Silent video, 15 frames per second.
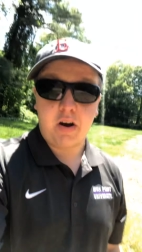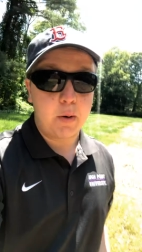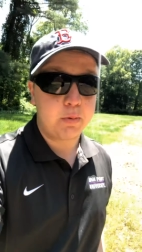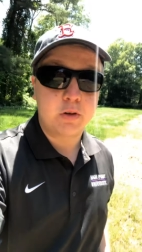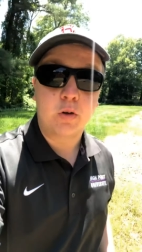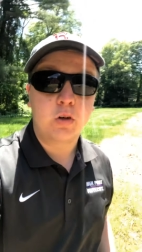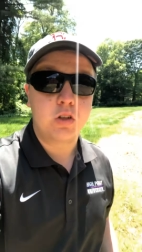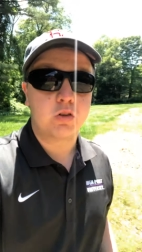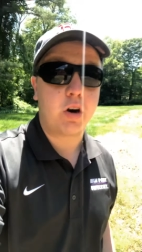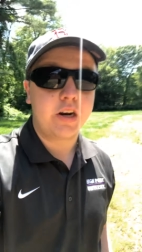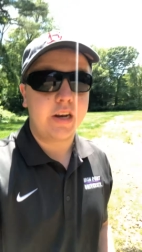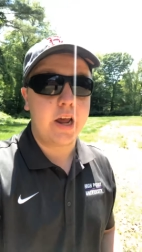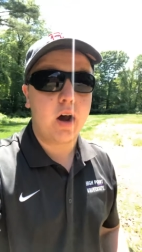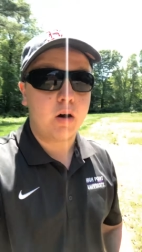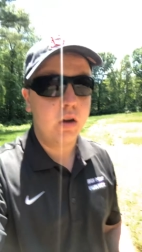opportunities right
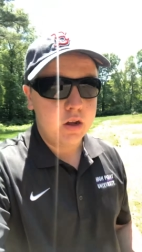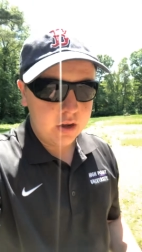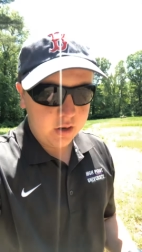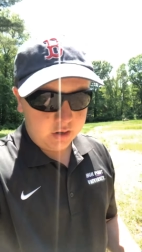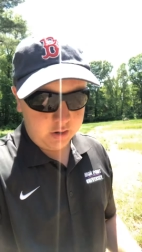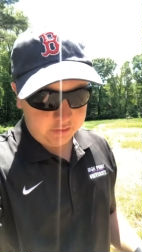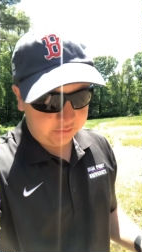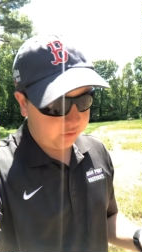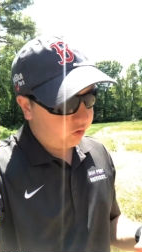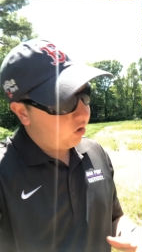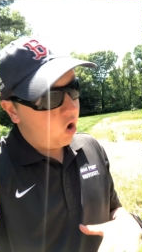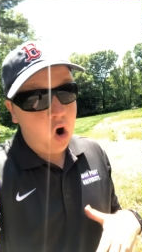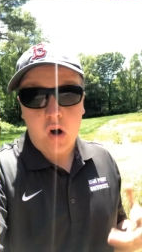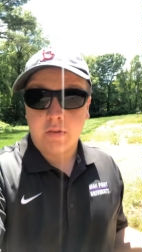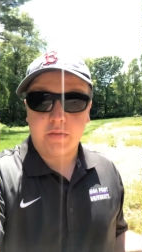now for all